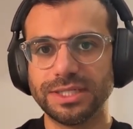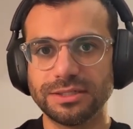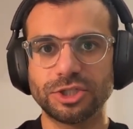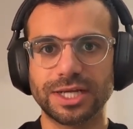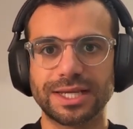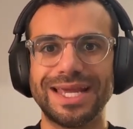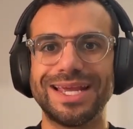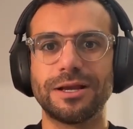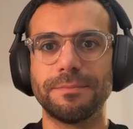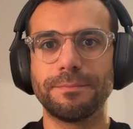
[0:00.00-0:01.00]
We need to check it
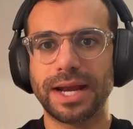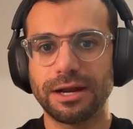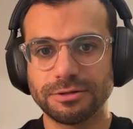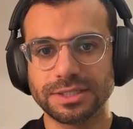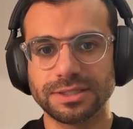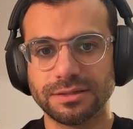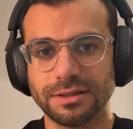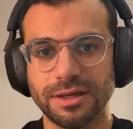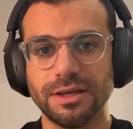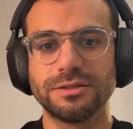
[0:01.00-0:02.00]
in comparison
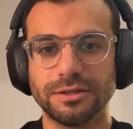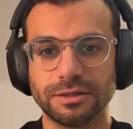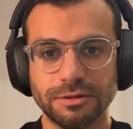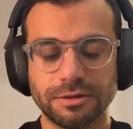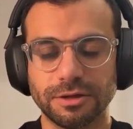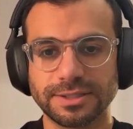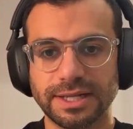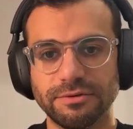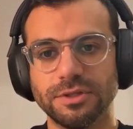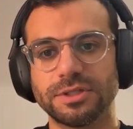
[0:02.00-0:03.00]
to the glucose
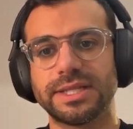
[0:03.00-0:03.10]
level.